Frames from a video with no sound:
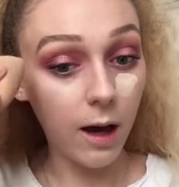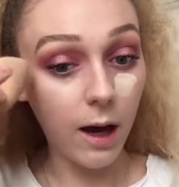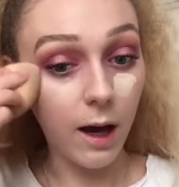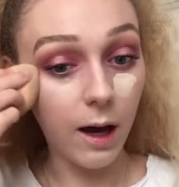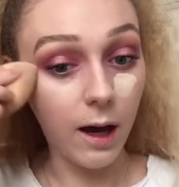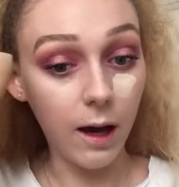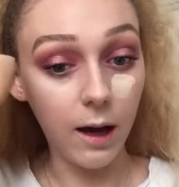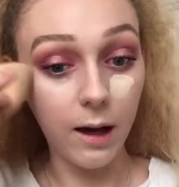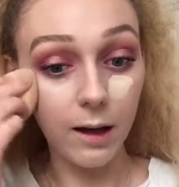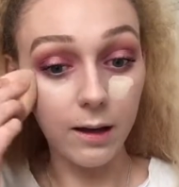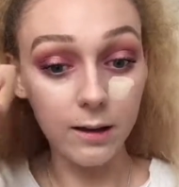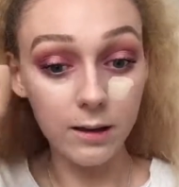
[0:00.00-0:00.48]

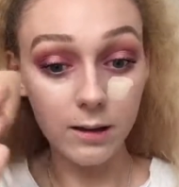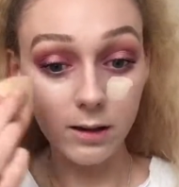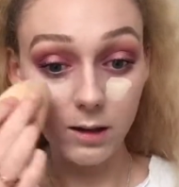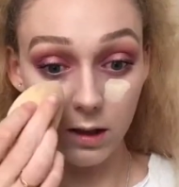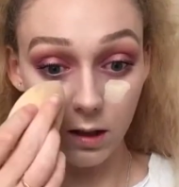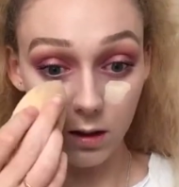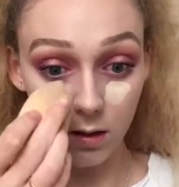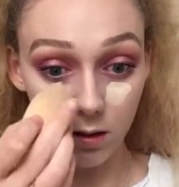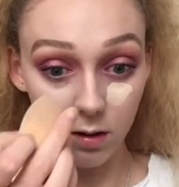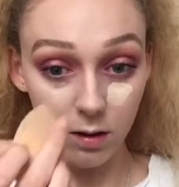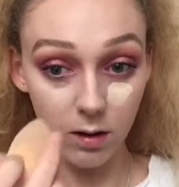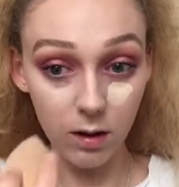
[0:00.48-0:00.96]

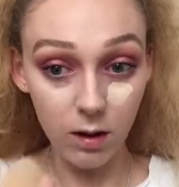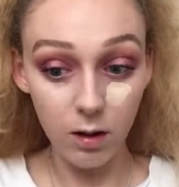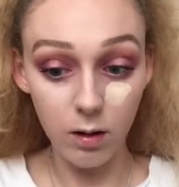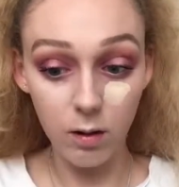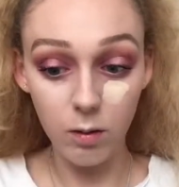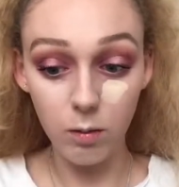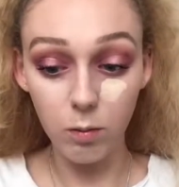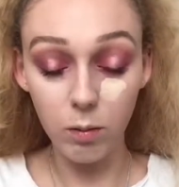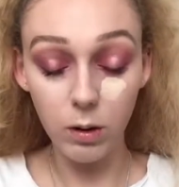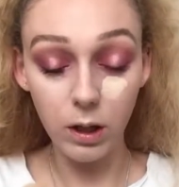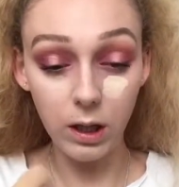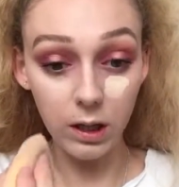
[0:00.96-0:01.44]
and
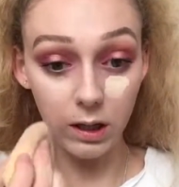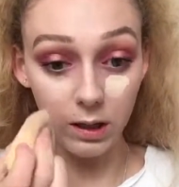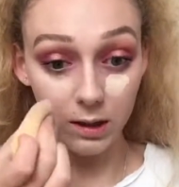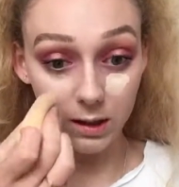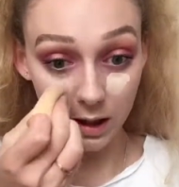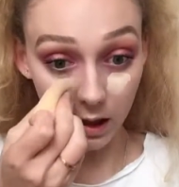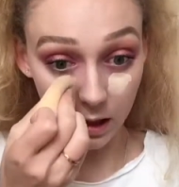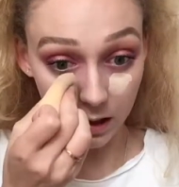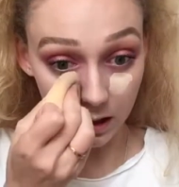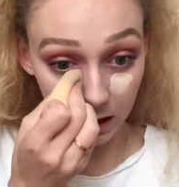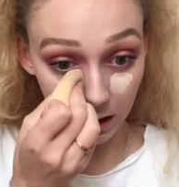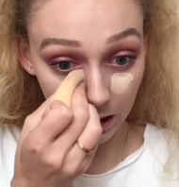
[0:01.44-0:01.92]
we
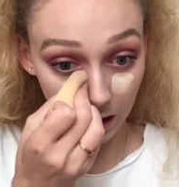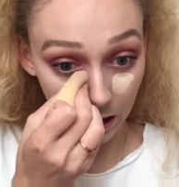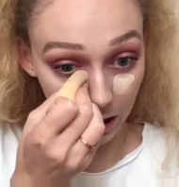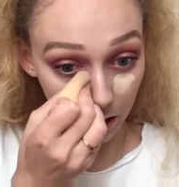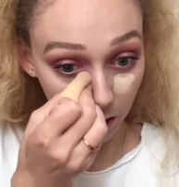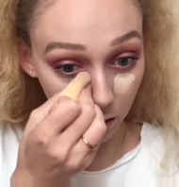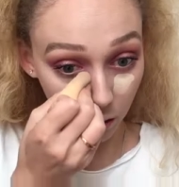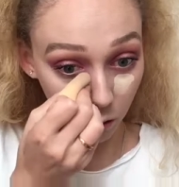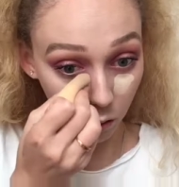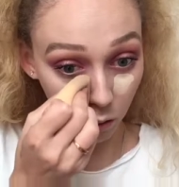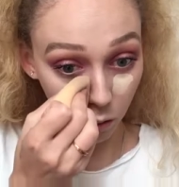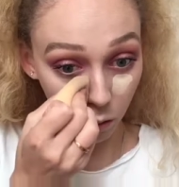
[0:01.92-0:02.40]
didn't get
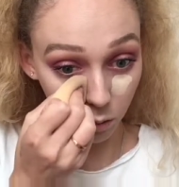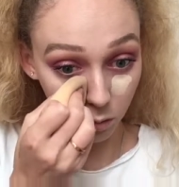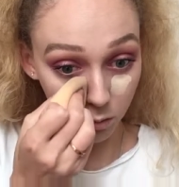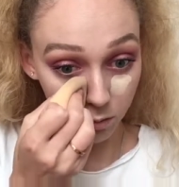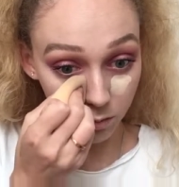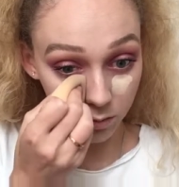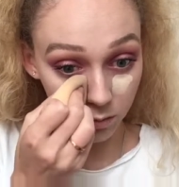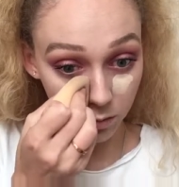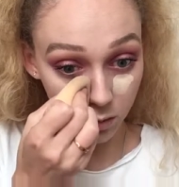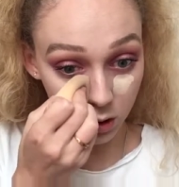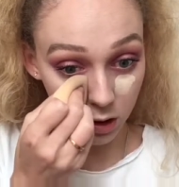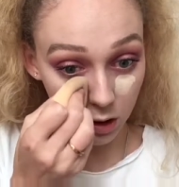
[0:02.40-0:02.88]

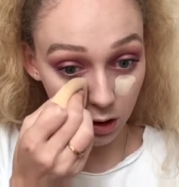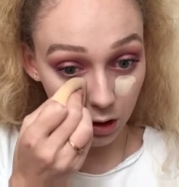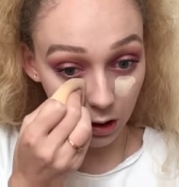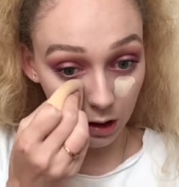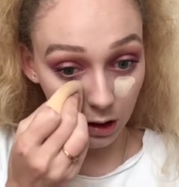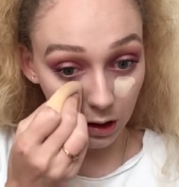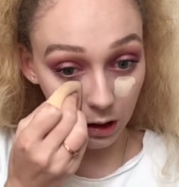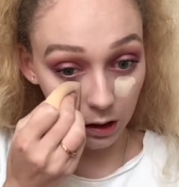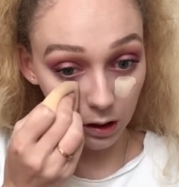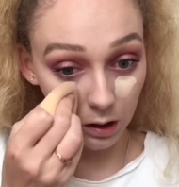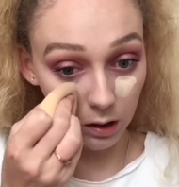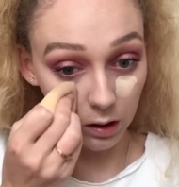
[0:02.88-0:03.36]
home till
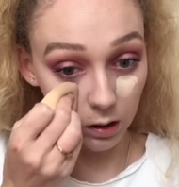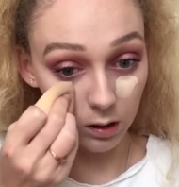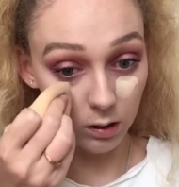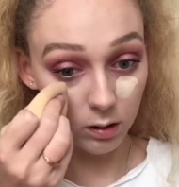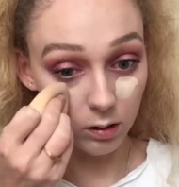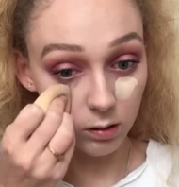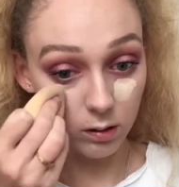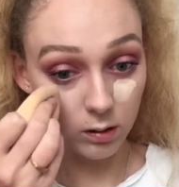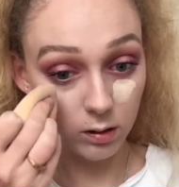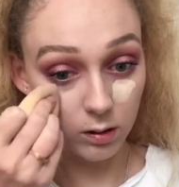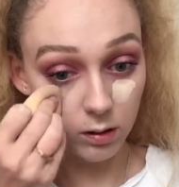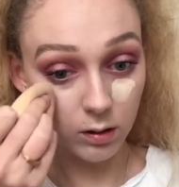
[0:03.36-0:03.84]
like
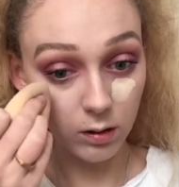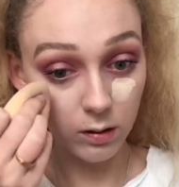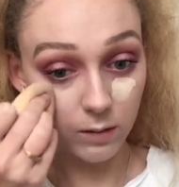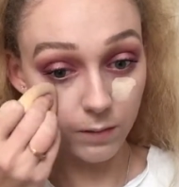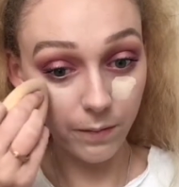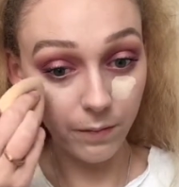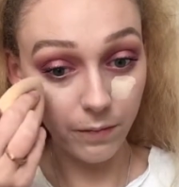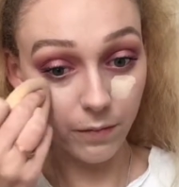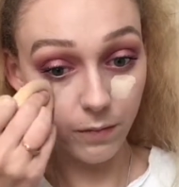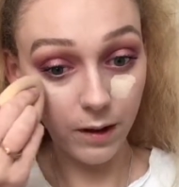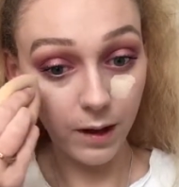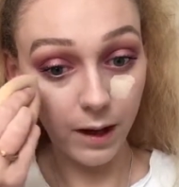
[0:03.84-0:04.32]

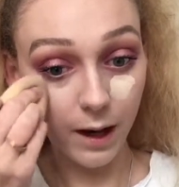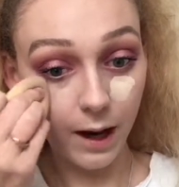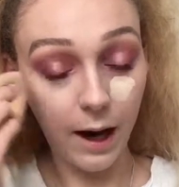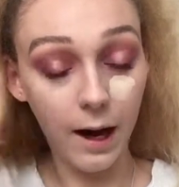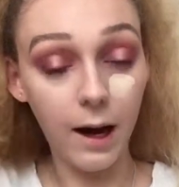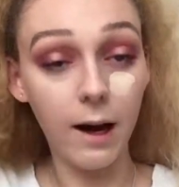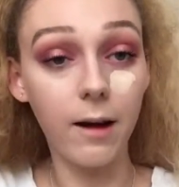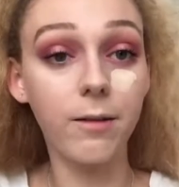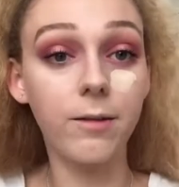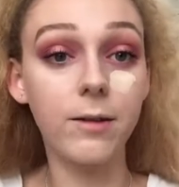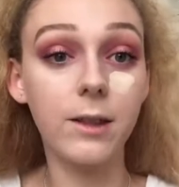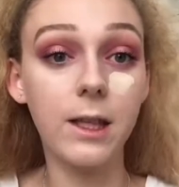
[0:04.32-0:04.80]

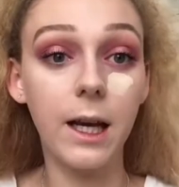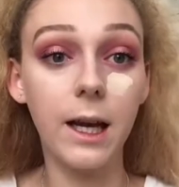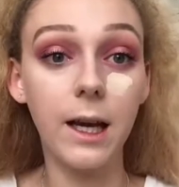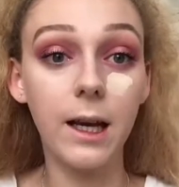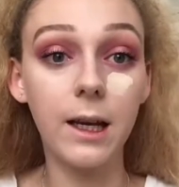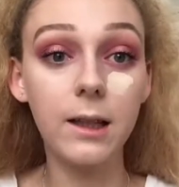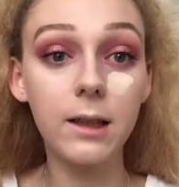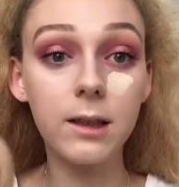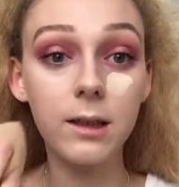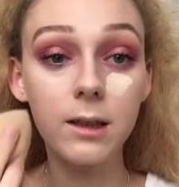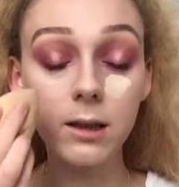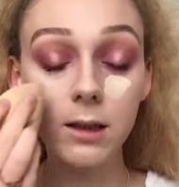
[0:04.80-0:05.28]

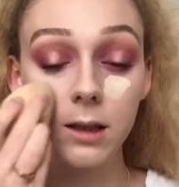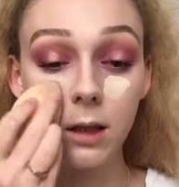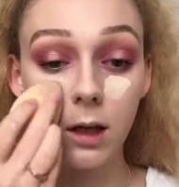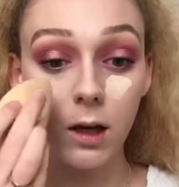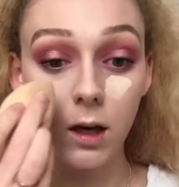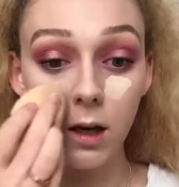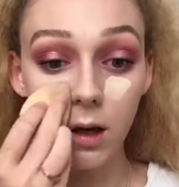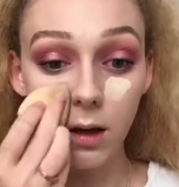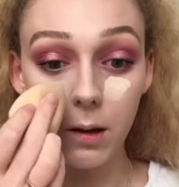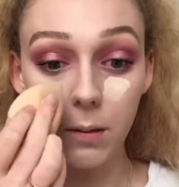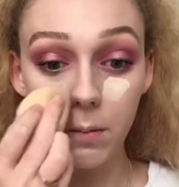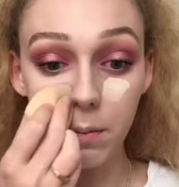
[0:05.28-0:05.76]
10:30
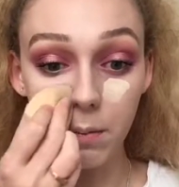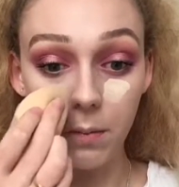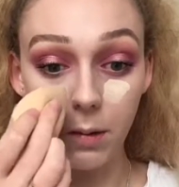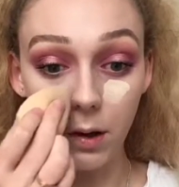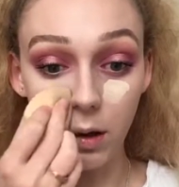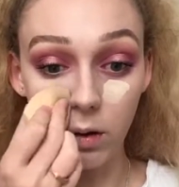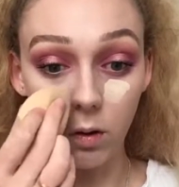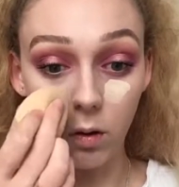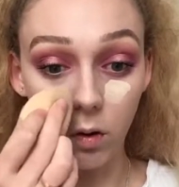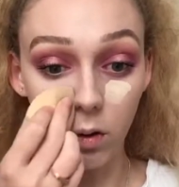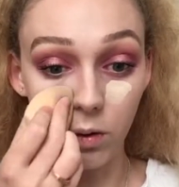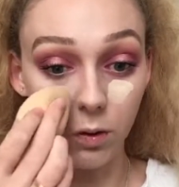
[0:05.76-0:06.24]

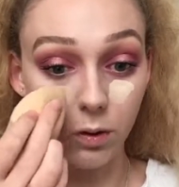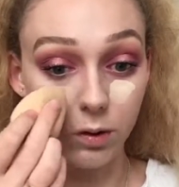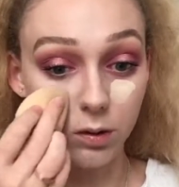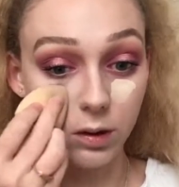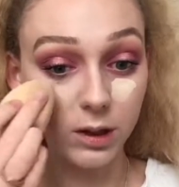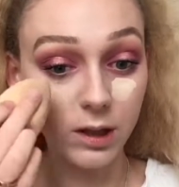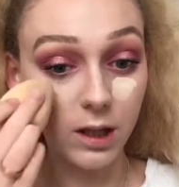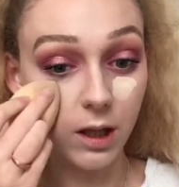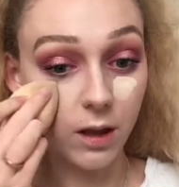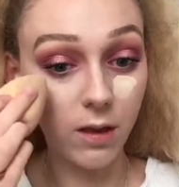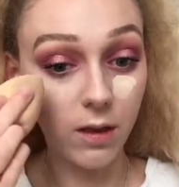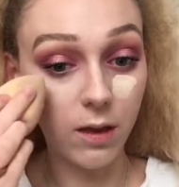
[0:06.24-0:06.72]

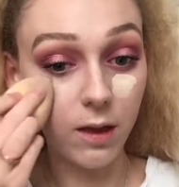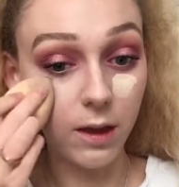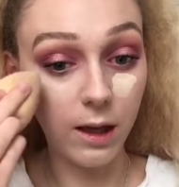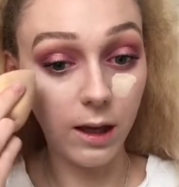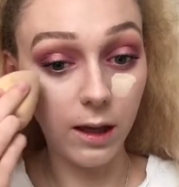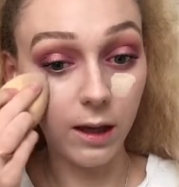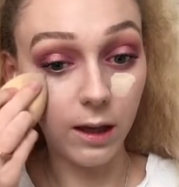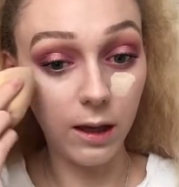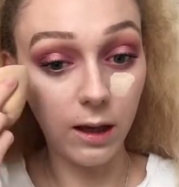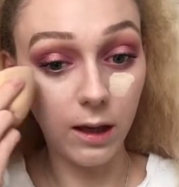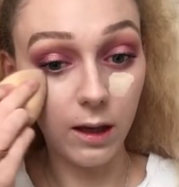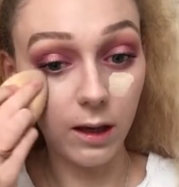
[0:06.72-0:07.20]
because
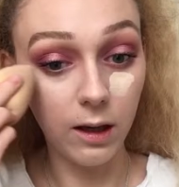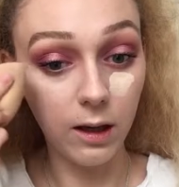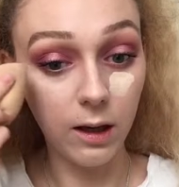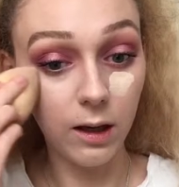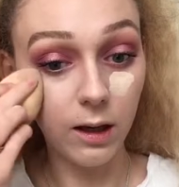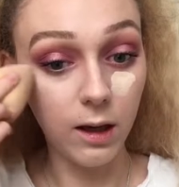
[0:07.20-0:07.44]
the